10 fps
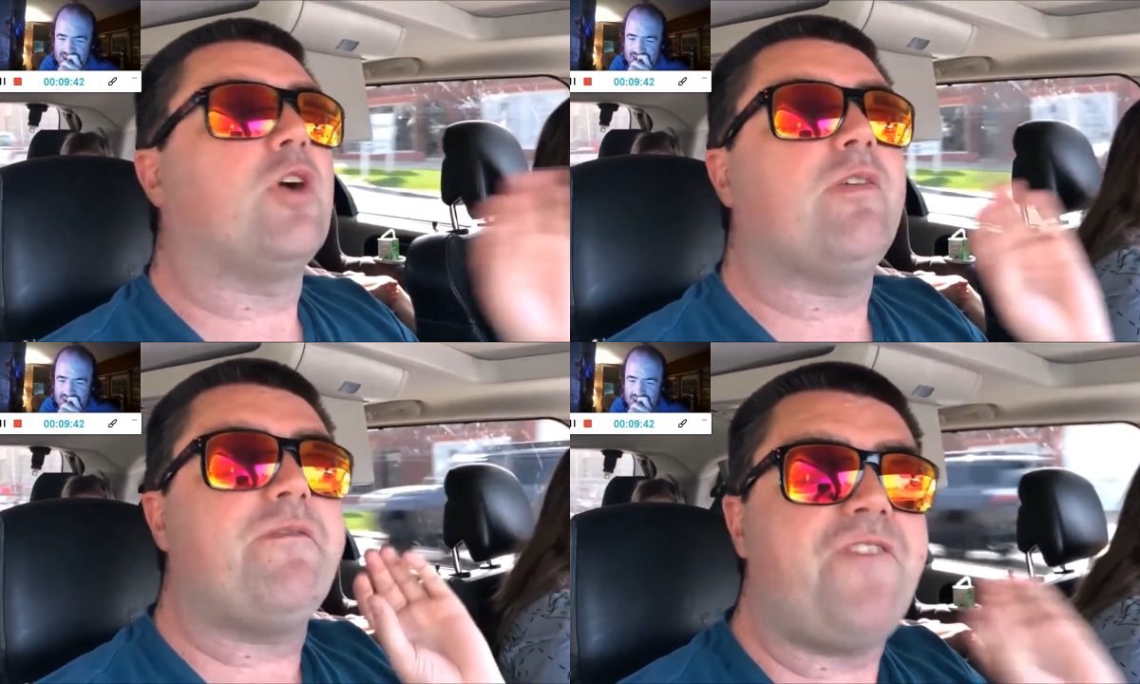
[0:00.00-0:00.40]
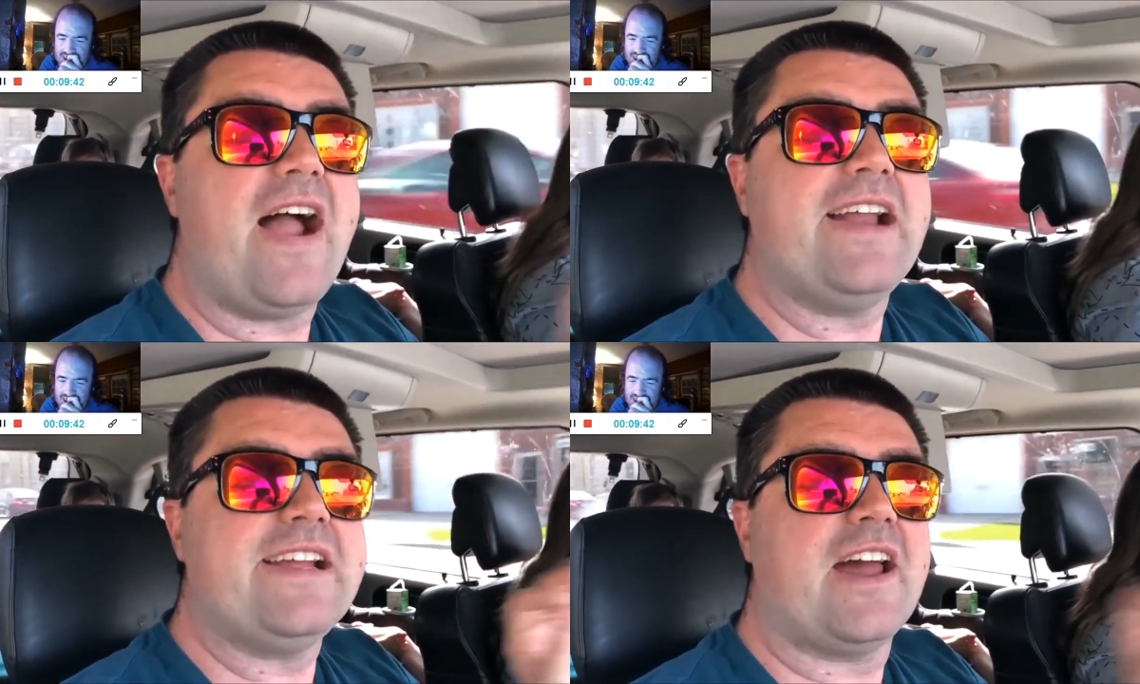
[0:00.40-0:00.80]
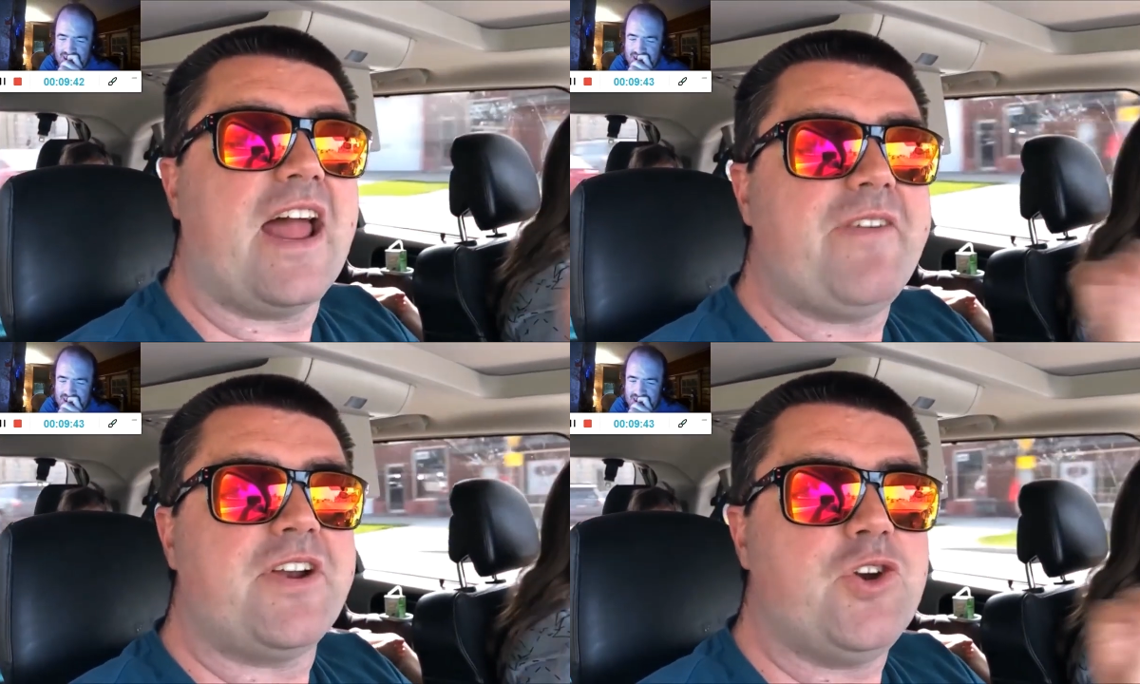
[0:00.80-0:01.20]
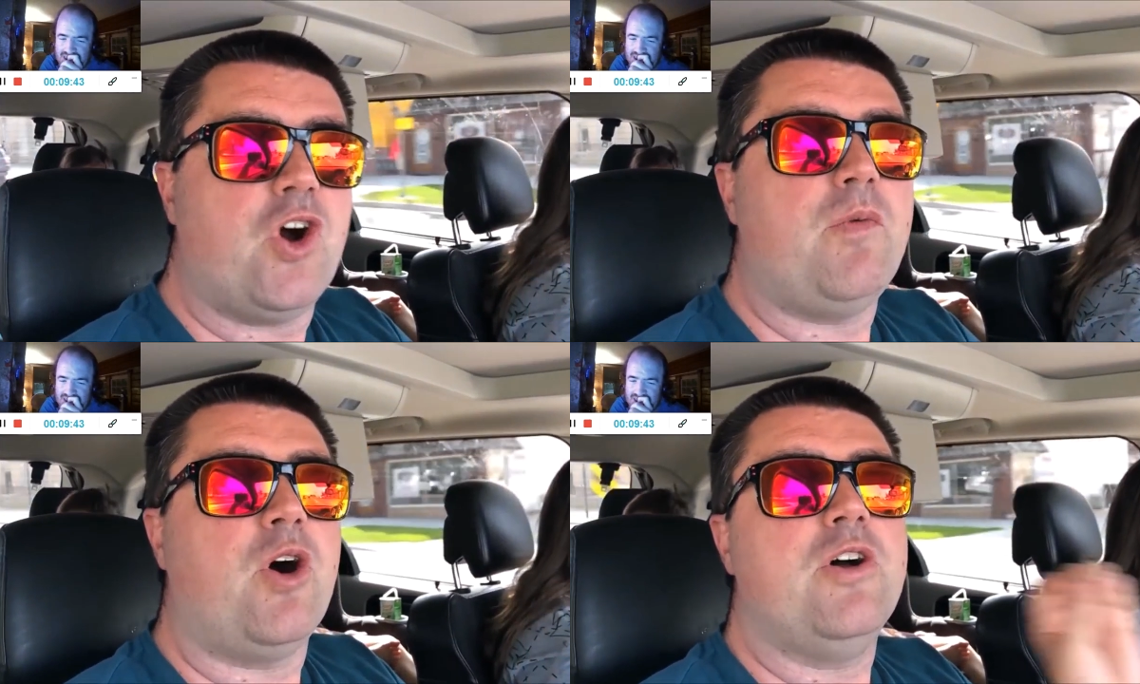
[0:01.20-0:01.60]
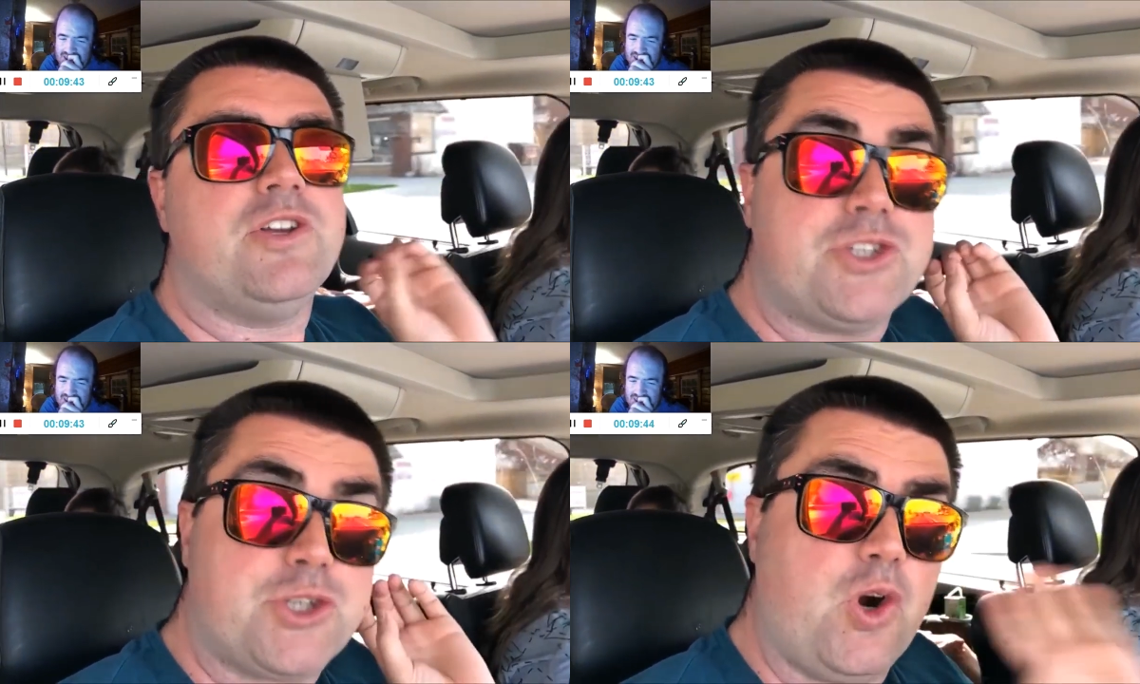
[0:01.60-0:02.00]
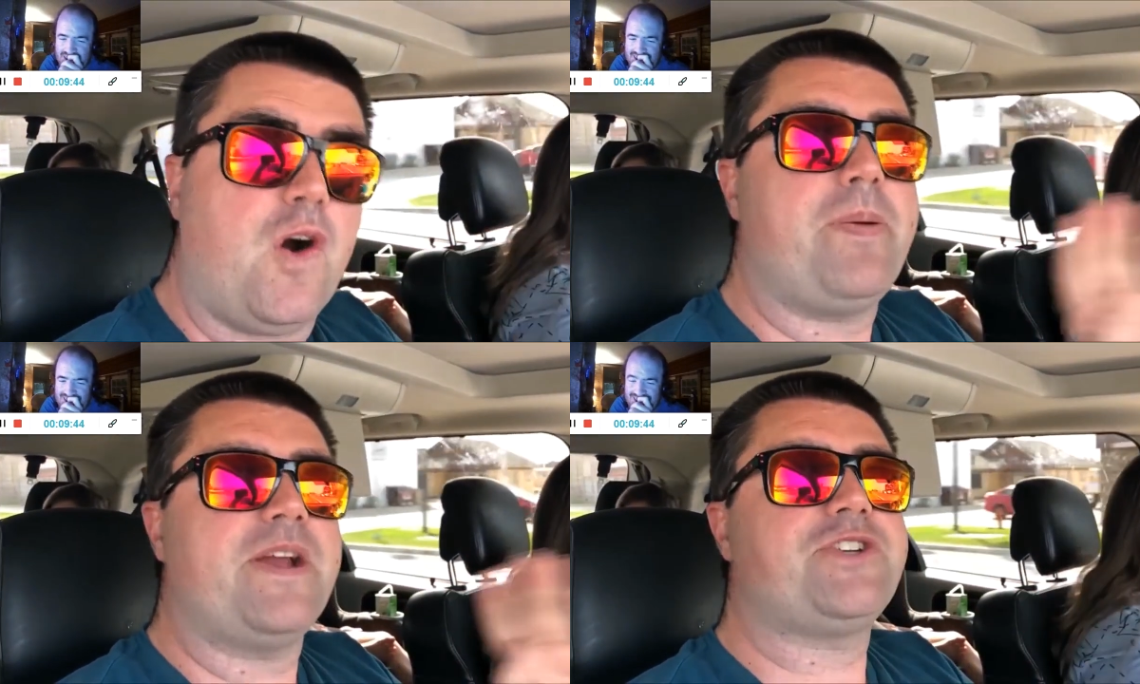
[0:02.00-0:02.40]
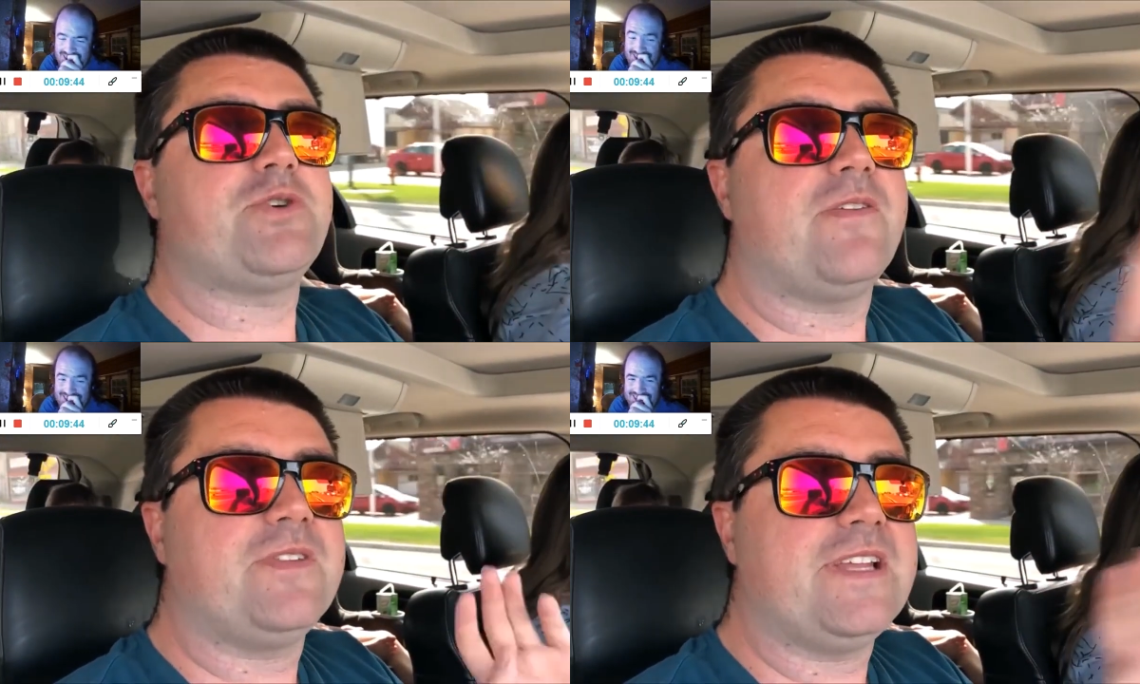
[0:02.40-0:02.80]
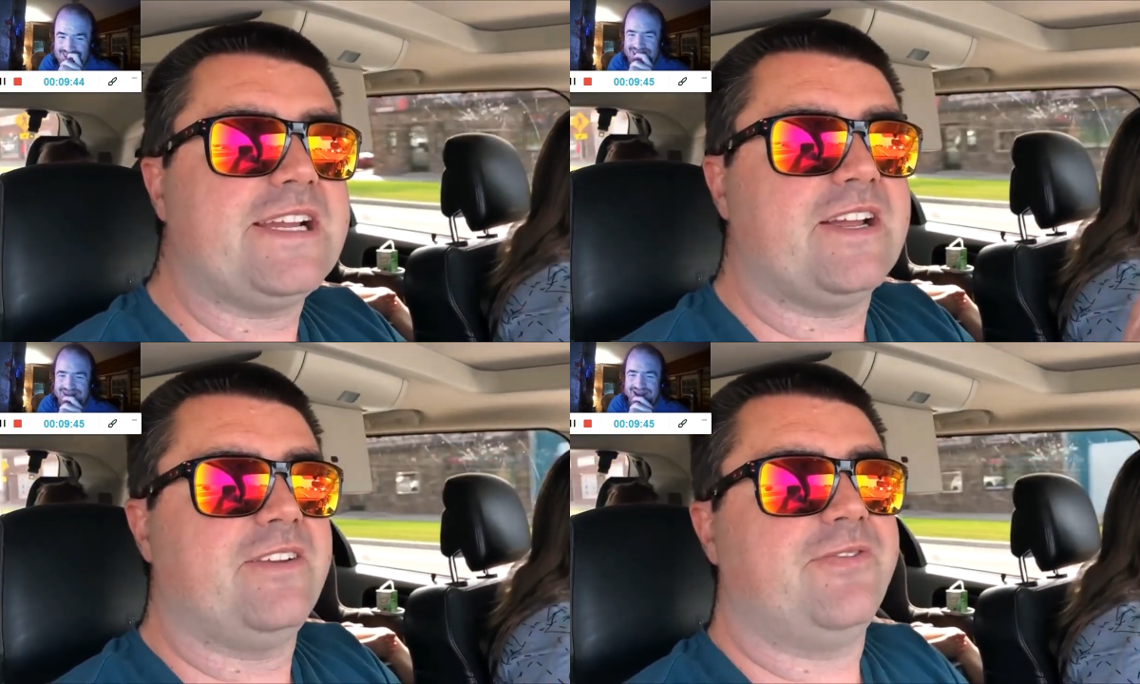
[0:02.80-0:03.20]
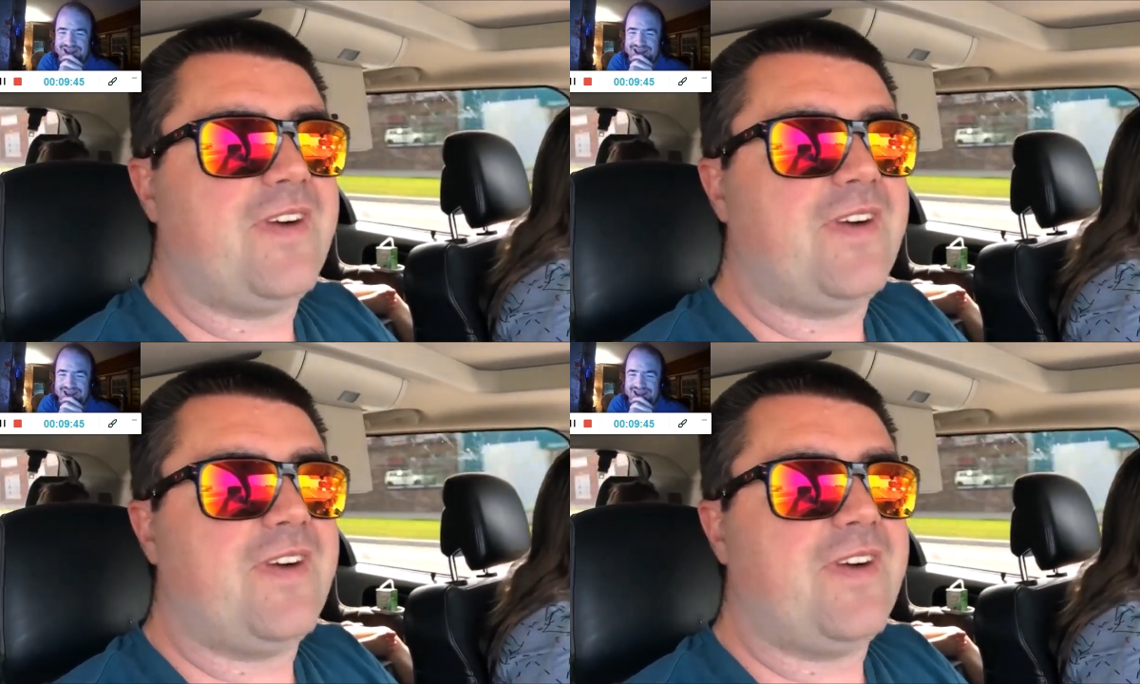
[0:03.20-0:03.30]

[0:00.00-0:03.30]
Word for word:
Speaker 1: So we're finally gonna have a normal school picture of Leland.